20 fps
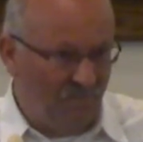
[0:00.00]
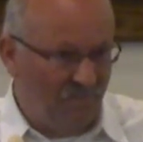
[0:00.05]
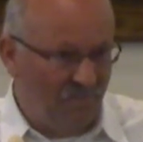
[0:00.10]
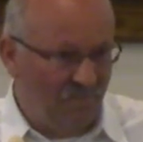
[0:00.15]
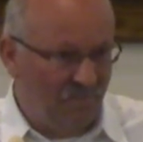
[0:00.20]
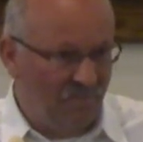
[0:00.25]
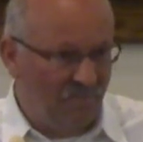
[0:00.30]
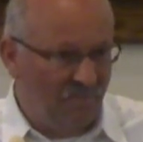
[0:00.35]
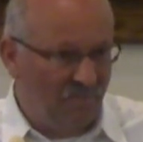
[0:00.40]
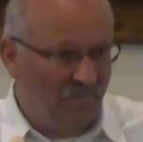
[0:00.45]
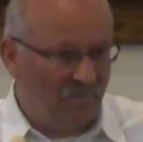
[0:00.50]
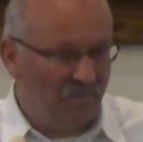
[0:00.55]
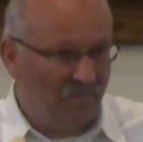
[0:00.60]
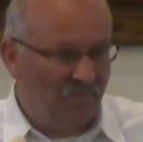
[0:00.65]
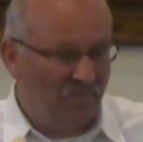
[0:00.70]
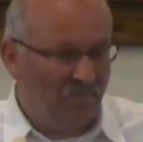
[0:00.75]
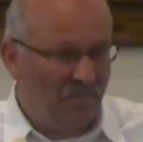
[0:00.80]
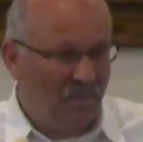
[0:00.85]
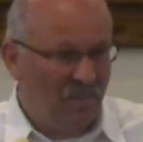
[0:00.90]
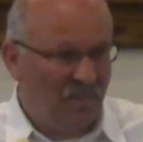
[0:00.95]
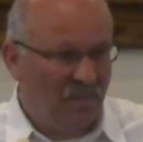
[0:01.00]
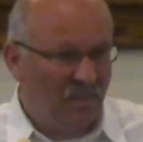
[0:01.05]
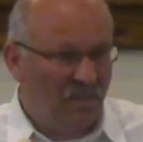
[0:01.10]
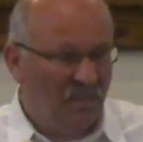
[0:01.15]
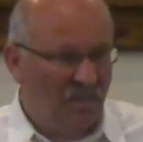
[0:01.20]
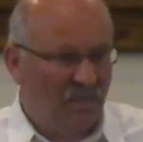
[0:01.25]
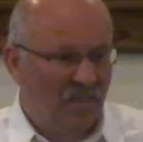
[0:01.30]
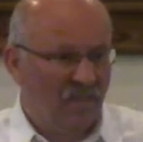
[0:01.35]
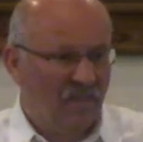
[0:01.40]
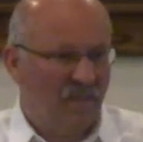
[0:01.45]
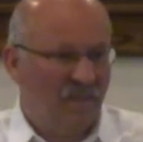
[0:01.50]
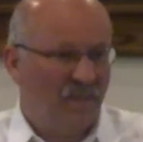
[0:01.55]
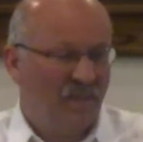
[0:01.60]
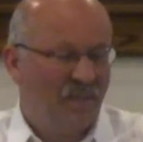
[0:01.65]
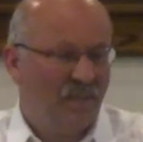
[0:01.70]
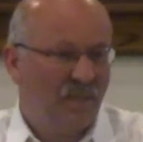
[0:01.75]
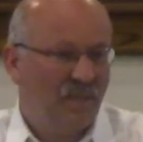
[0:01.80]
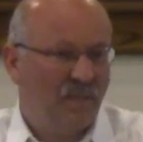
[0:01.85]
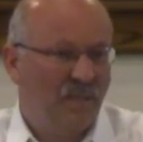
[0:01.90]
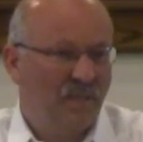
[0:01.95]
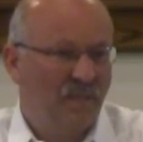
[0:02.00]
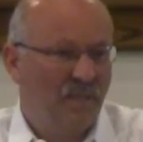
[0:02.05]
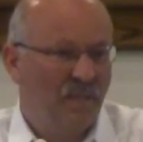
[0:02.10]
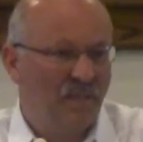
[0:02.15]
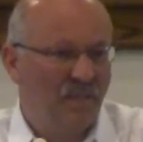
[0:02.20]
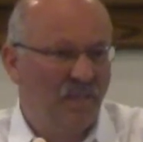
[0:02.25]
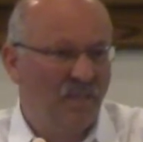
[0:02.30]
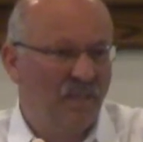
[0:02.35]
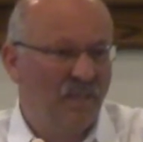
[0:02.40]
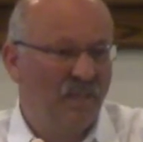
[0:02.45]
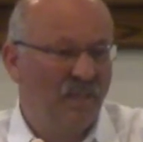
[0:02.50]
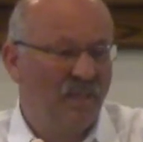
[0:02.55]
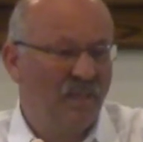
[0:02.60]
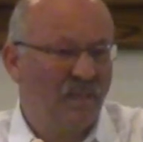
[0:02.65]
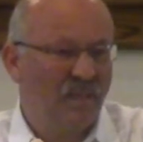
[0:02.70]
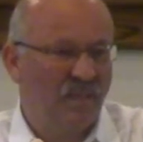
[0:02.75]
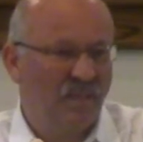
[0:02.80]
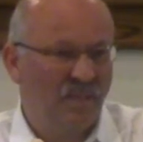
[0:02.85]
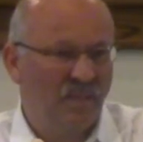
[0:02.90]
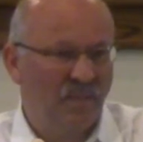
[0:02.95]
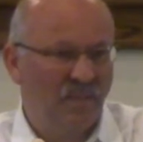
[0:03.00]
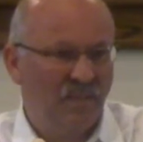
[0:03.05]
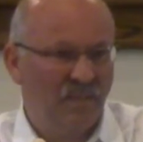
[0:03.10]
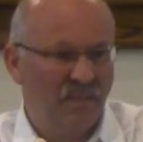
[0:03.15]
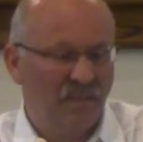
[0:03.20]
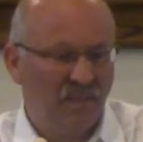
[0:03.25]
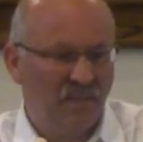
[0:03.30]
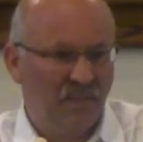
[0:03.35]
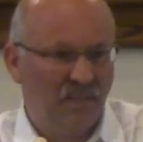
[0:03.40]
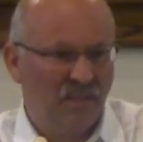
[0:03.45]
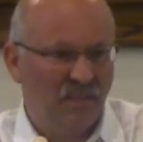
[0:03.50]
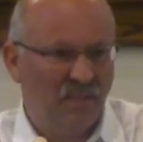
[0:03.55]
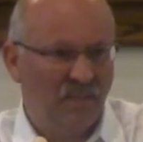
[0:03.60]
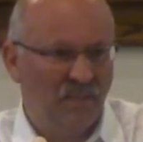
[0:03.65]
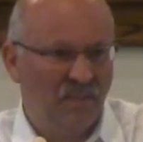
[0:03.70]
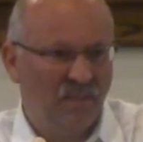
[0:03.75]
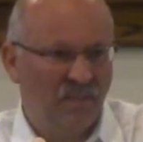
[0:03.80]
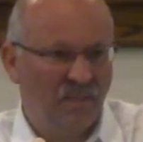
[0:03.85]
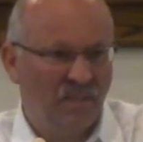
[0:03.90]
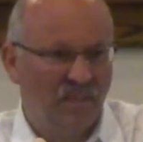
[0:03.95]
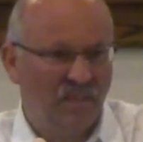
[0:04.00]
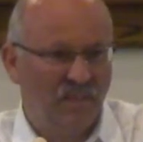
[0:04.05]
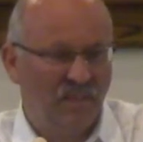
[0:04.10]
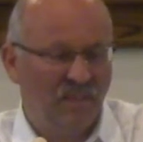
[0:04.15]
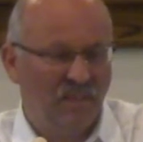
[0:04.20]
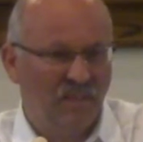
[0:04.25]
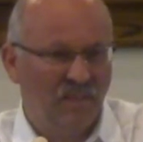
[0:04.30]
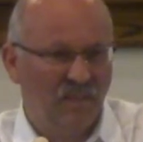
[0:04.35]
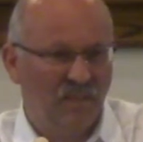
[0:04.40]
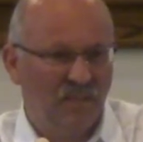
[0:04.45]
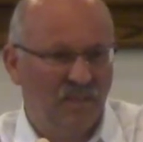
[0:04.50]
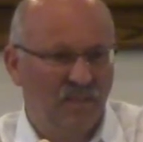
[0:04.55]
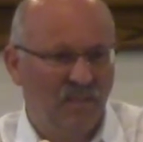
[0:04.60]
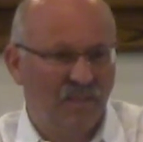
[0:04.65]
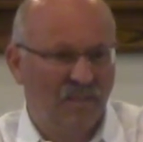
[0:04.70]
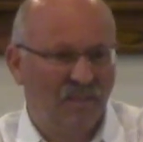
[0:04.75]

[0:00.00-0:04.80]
(silence)